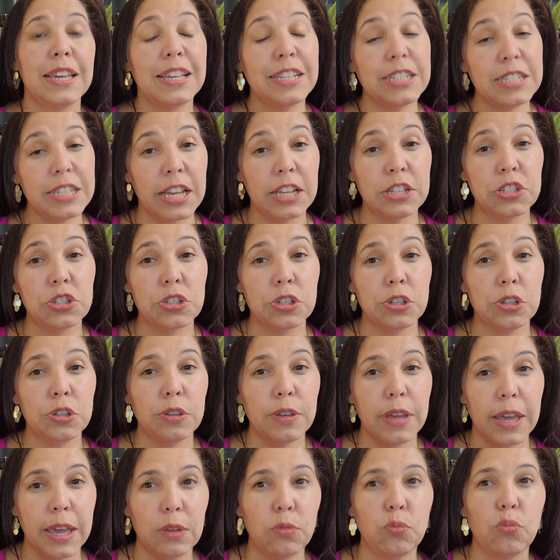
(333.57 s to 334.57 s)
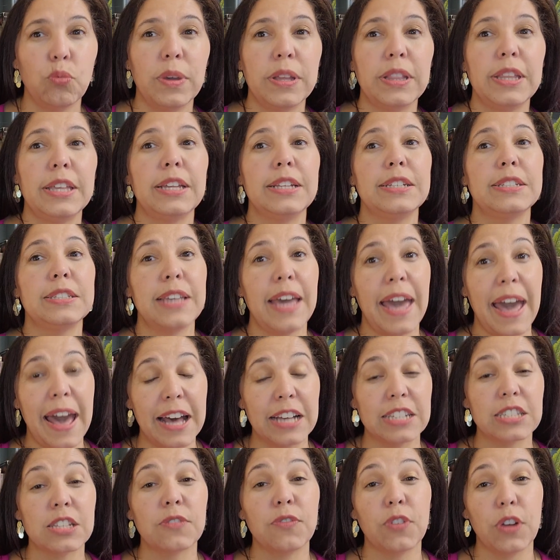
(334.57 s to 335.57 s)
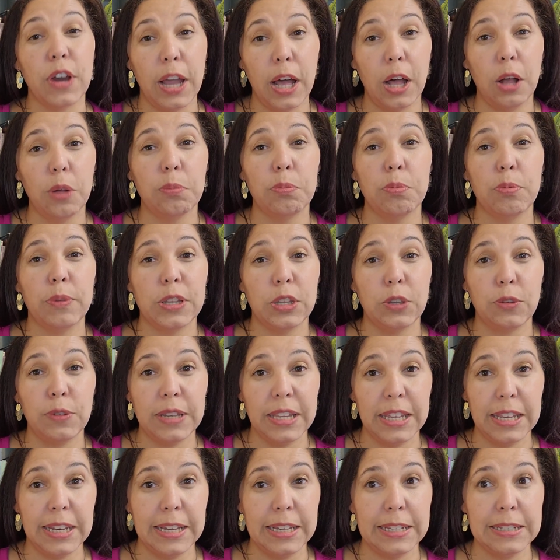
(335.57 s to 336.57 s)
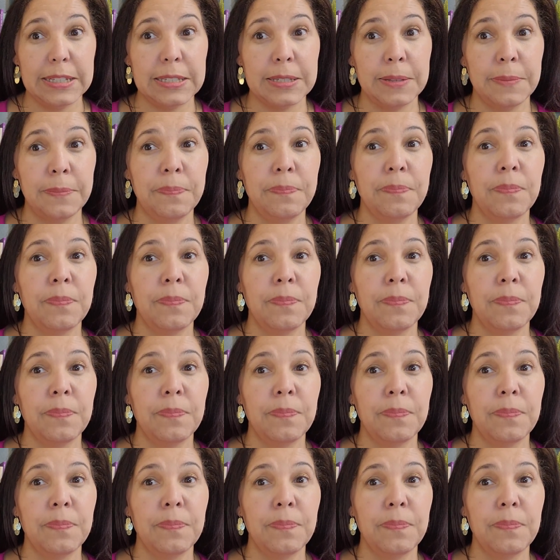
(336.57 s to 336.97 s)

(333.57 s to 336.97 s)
intentional, and willing to ask for help when you need it.